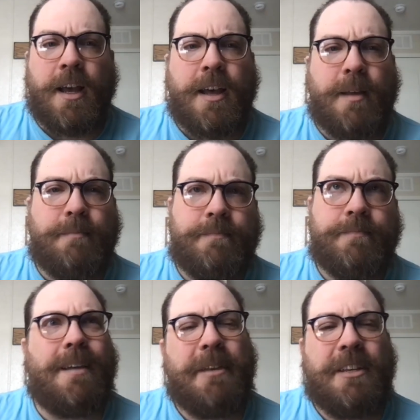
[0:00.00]
I
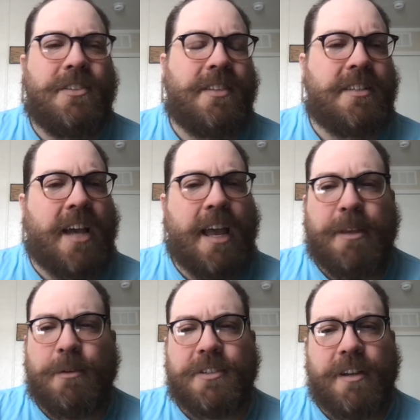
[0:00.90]
mean, just the
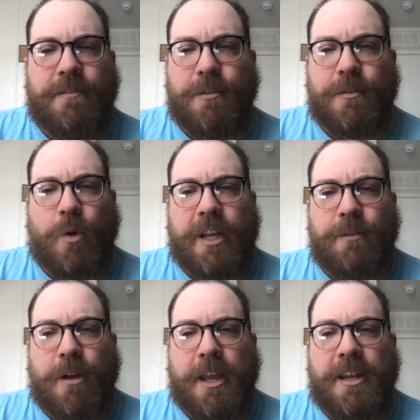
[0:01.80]
timing was never
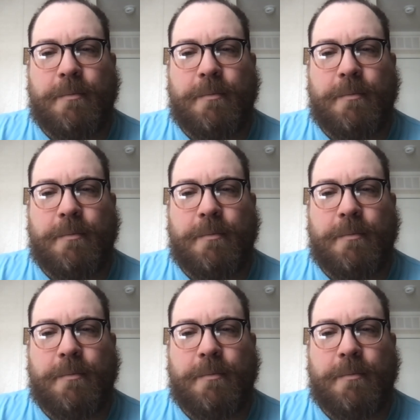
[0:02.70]
quite right.